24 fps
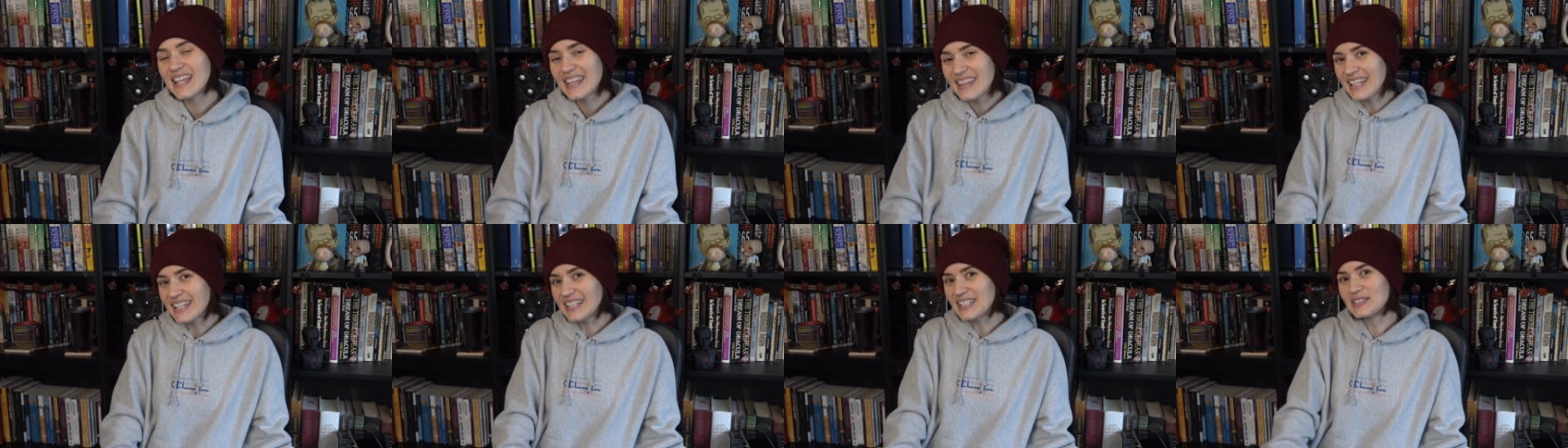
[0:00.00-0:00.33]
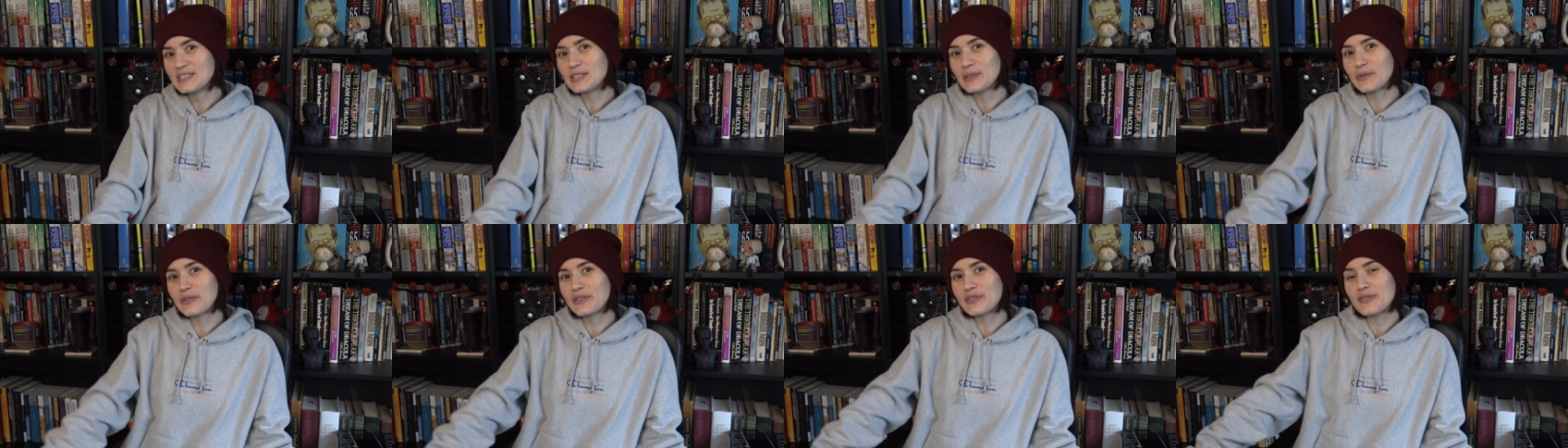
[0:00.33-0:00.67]
Thank you
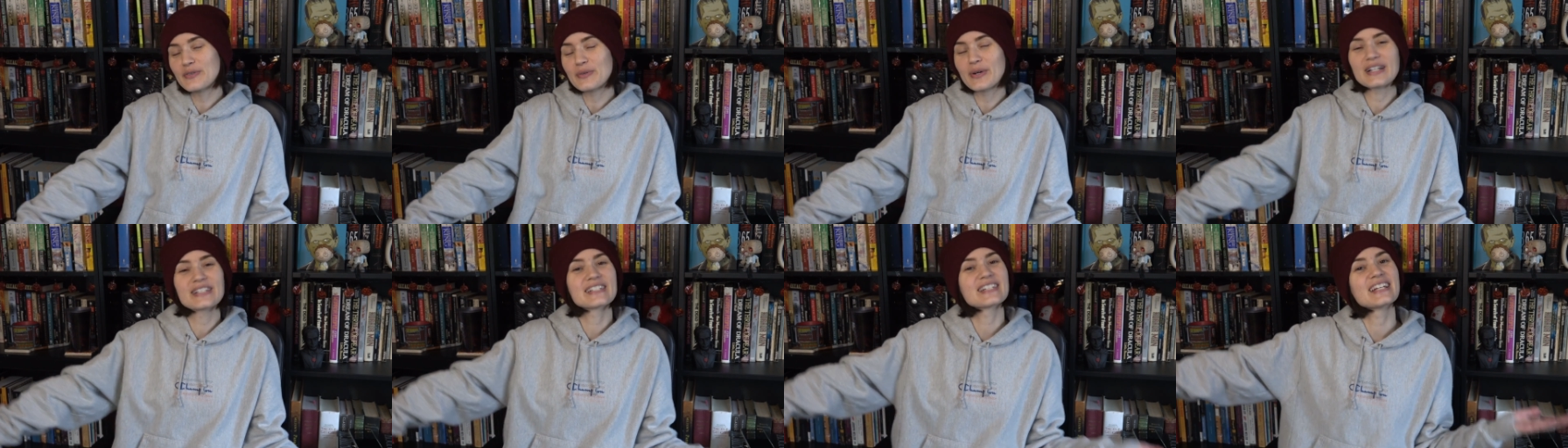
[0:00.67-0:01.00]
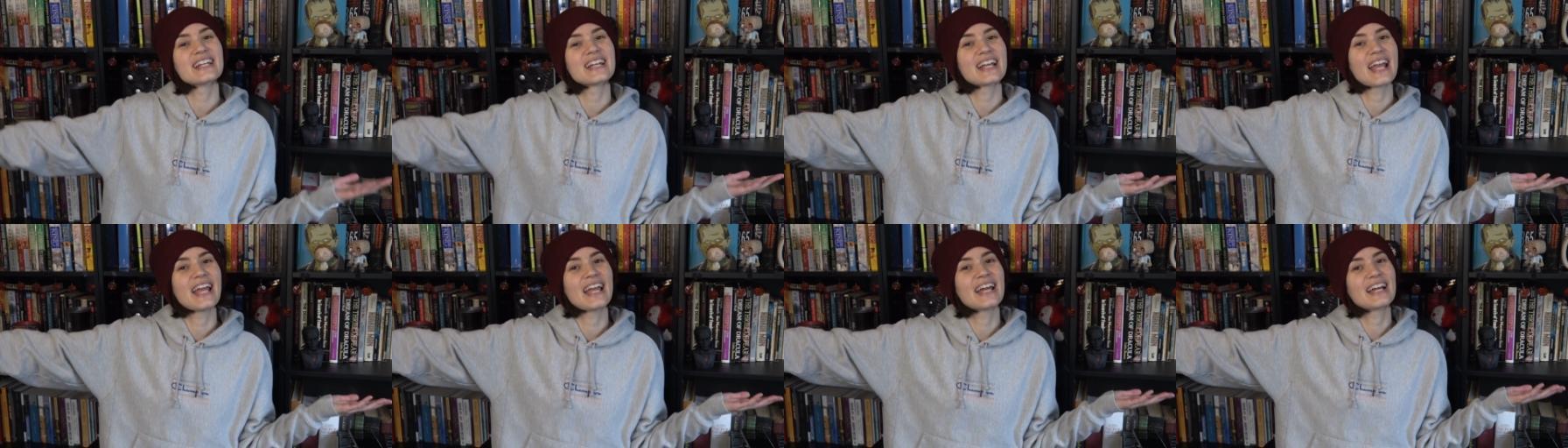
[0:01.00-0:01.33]
so much for
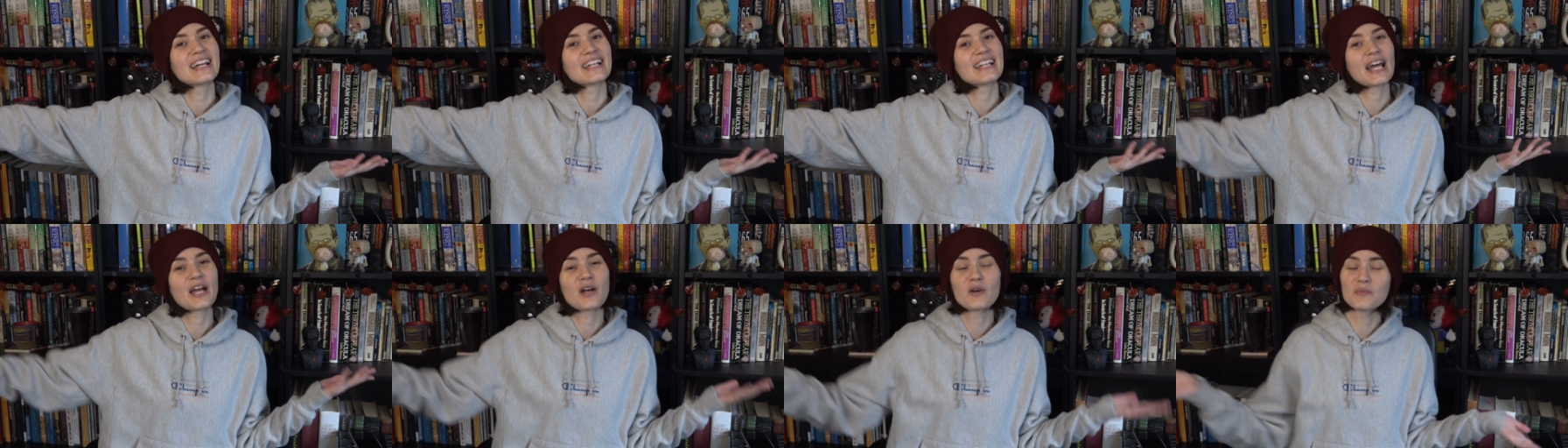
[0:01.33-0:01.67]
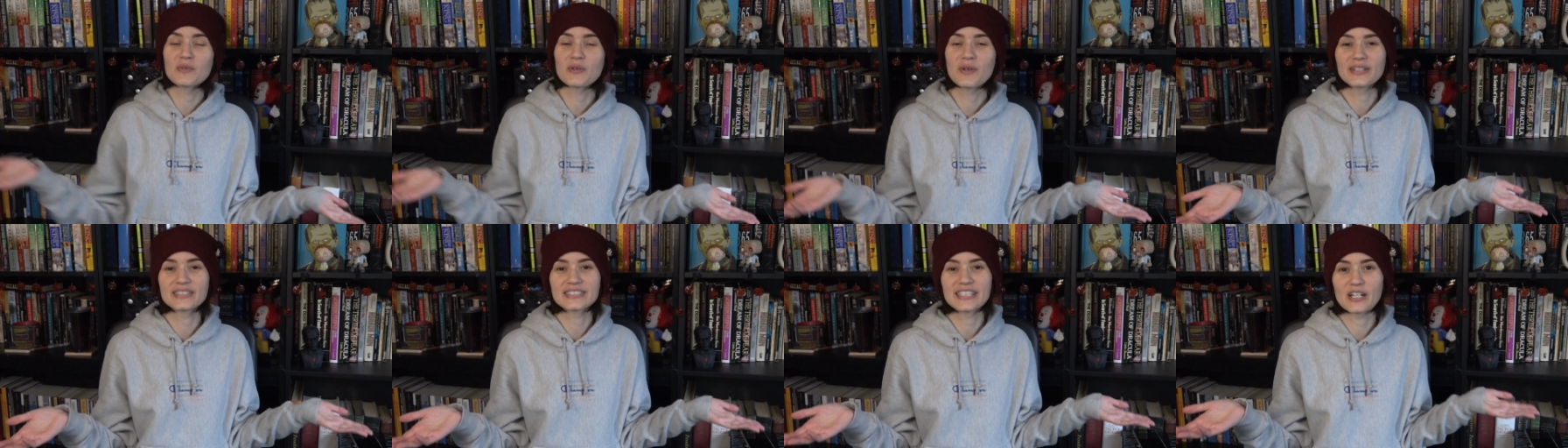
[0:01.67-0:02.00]
watching, and I hope
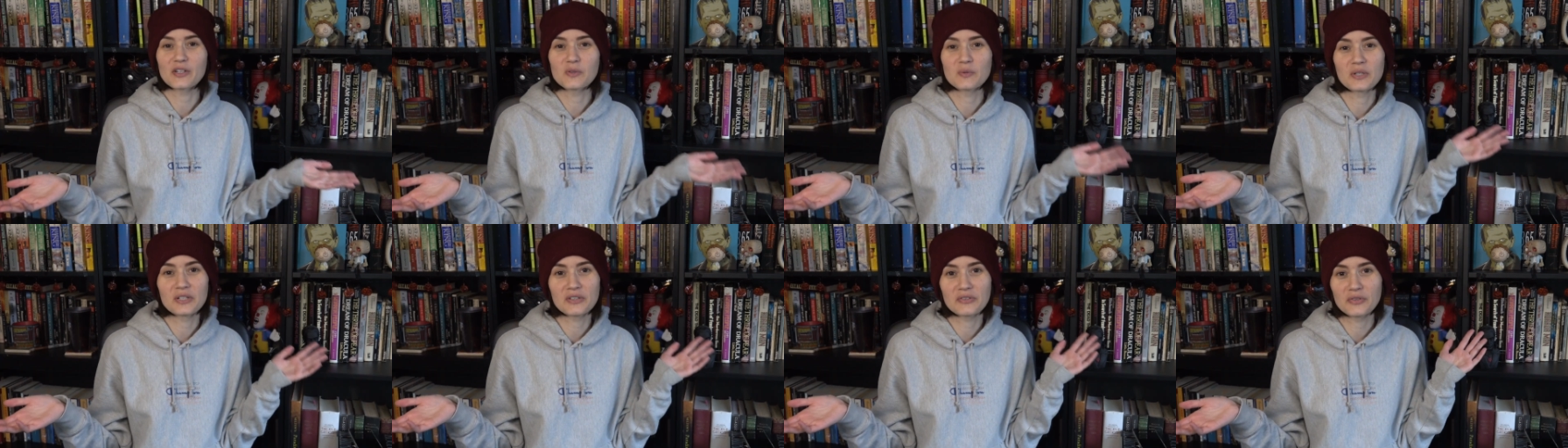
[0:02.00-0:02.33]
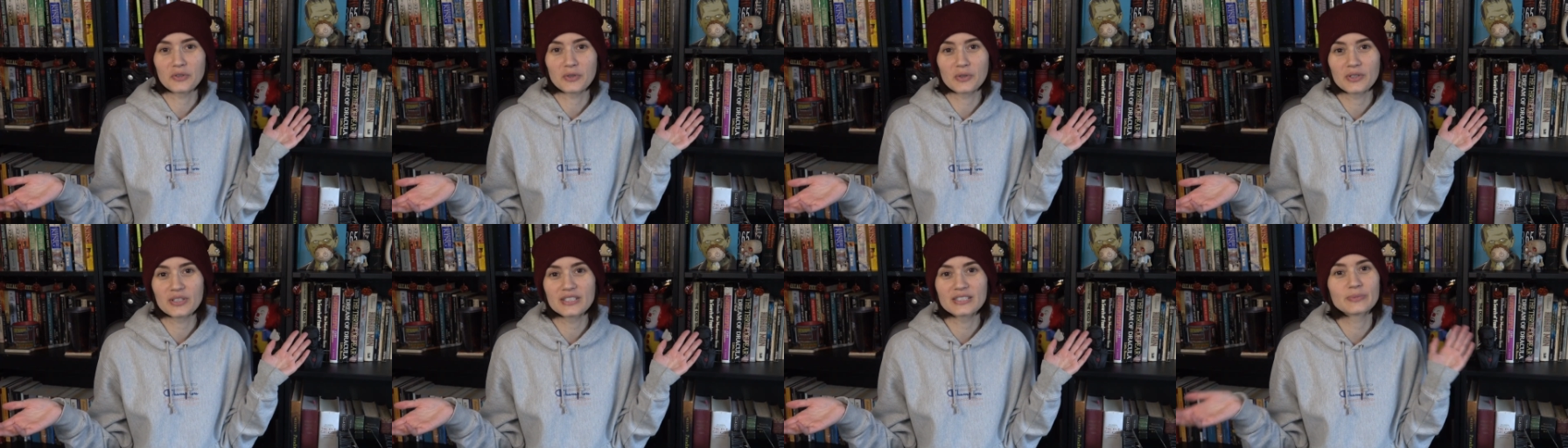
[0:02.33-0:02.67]
you guys had a
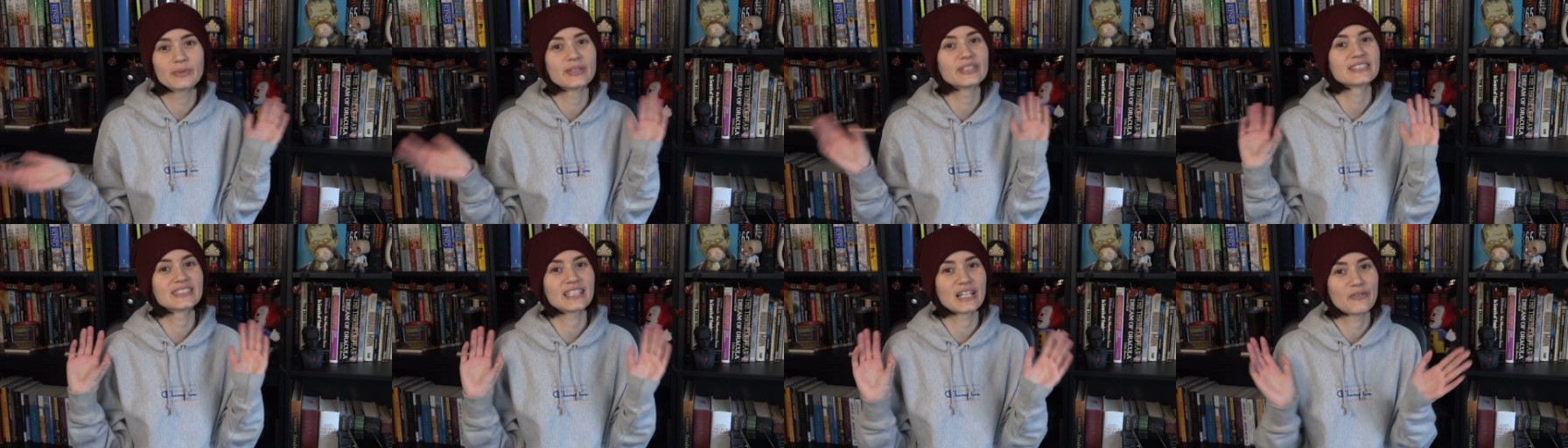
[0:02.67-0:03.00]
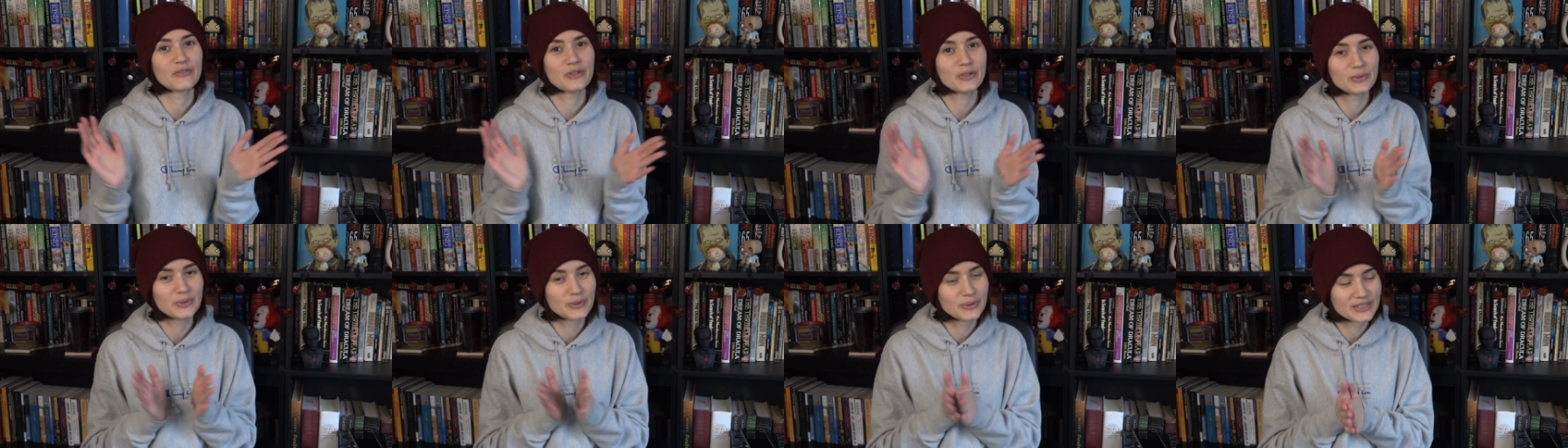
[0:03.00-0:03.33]
wonderful Christmas
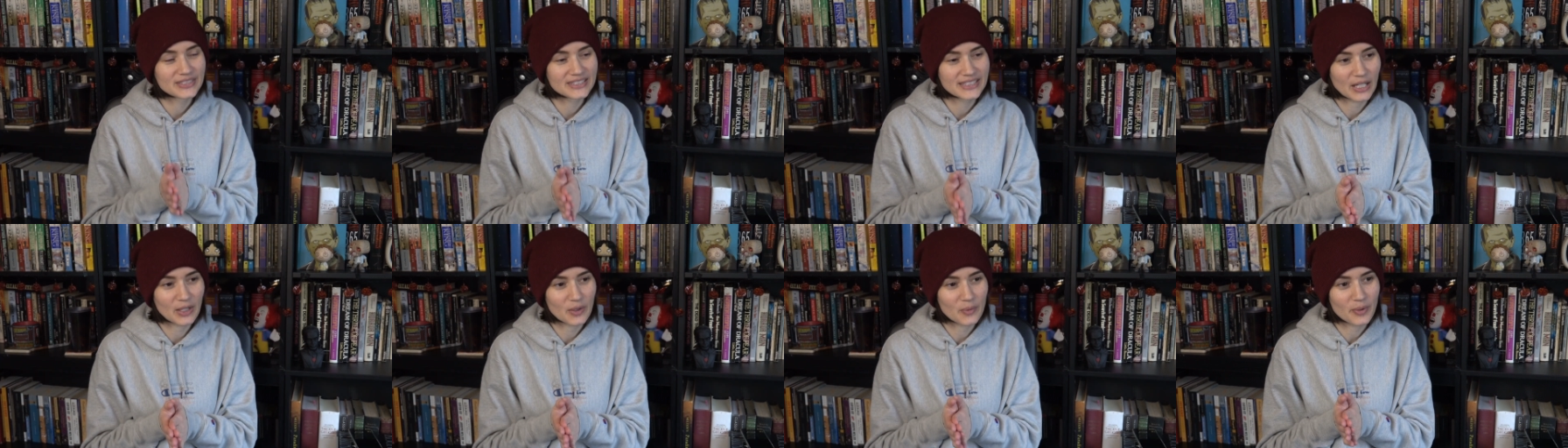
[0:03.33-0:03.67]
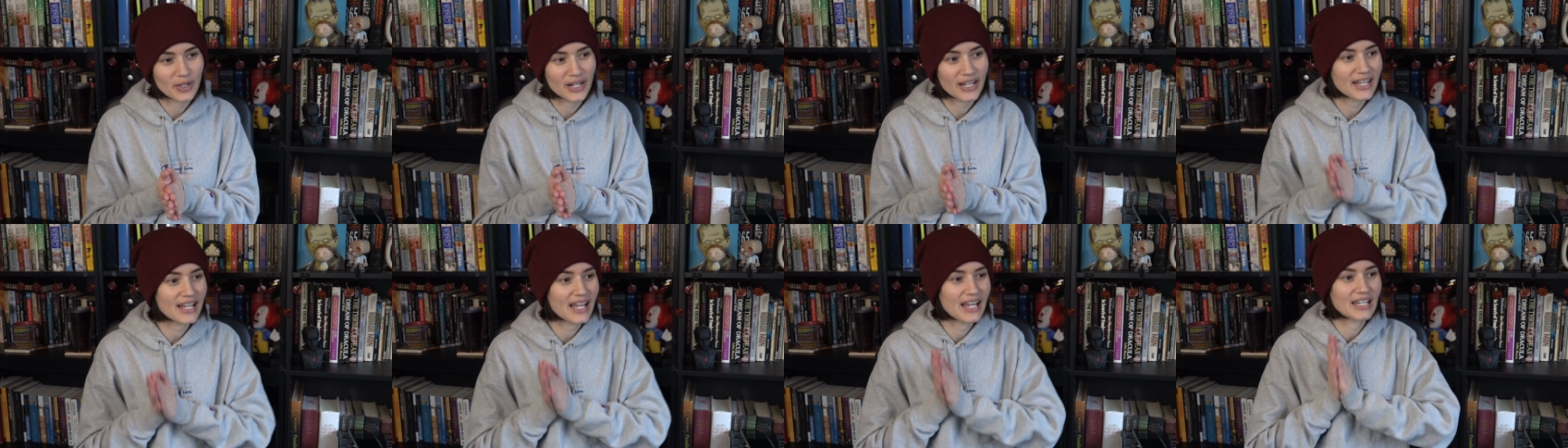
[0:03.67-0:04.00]
if you celebrate,